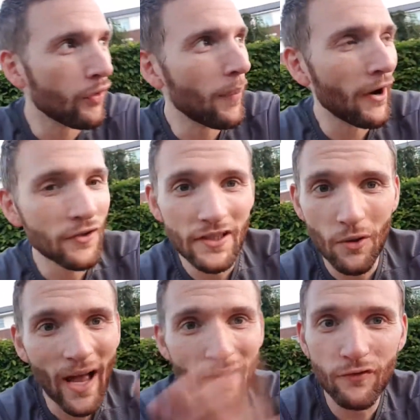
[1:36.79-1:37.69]
apparently you
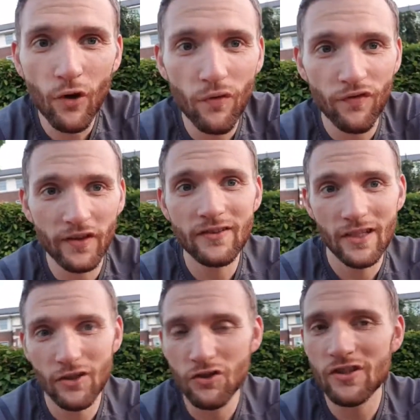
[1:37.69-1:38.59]
have no filter,
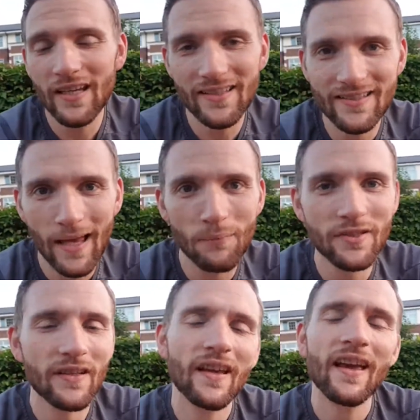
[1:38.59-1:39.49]
you just accept